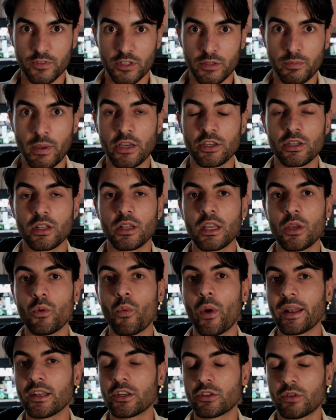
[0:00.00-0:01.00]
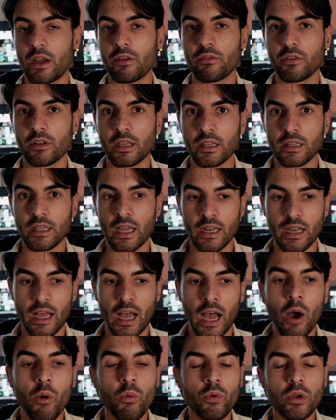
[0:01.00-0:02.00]
especially when traveling, that
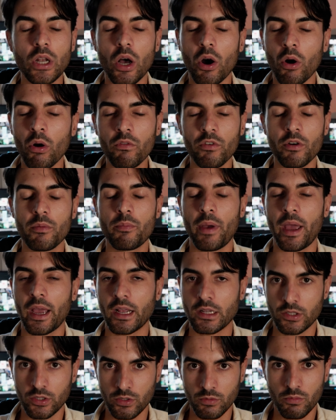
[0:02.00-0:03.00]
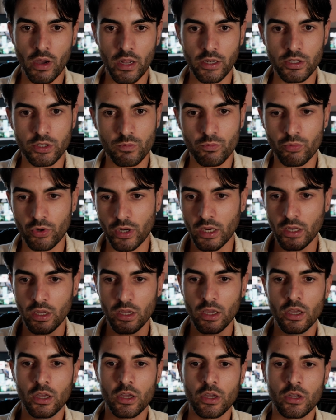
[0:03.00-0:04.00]
I would overpack too much,
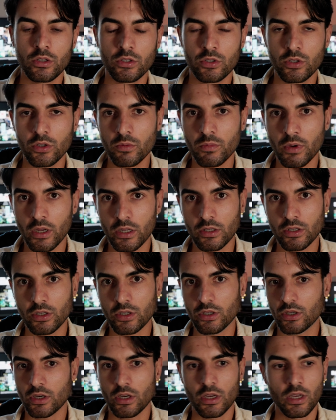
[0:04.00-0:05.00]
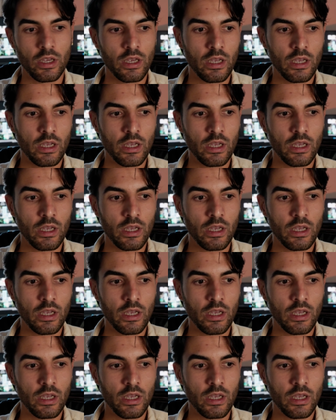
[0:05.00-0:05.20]
bring too much